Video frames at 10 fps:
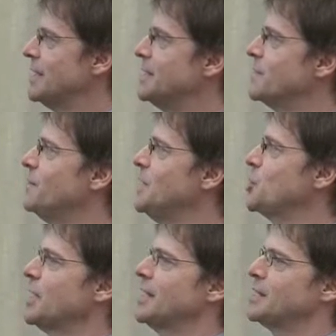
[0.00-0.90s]
His
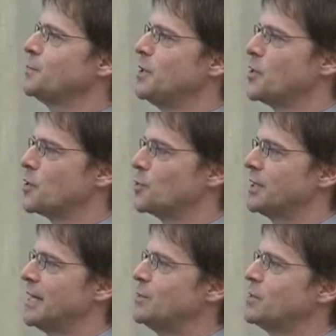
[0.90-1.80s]
wish has been
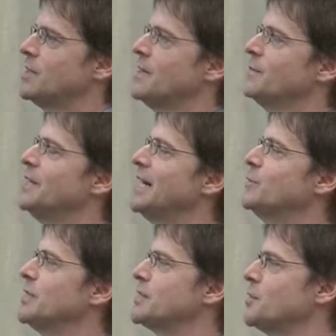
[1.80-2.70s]
thought out
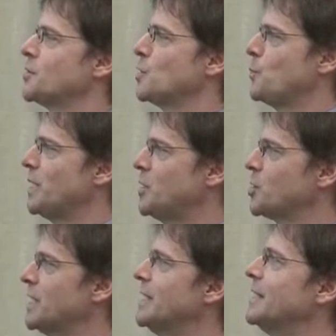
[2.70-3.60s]
without external
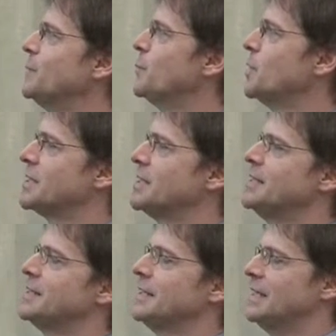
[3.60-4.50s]
pressure and he
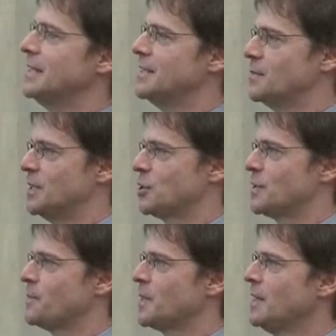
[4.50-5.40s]
persists in this
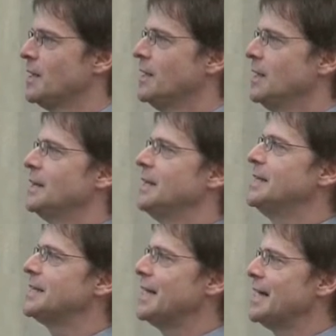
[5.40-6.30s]
wish.
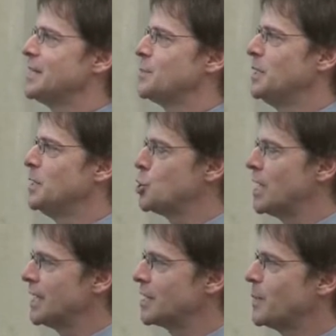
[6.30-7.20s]
This has been
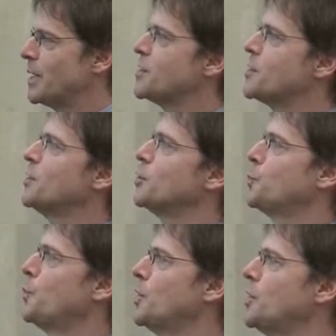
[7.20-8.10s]
checked by a
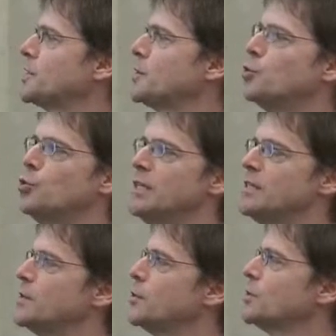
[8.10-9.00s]
third person who
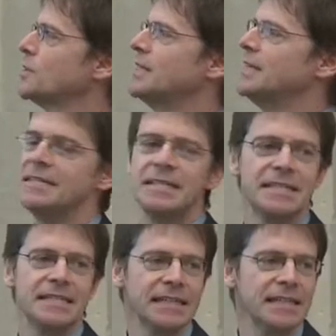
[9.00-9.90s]
is not
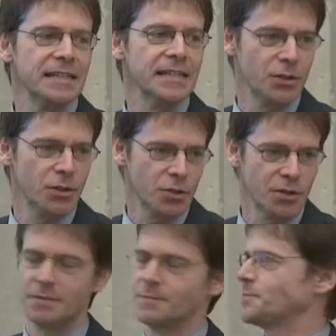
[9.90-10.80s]
necessarily a doctor.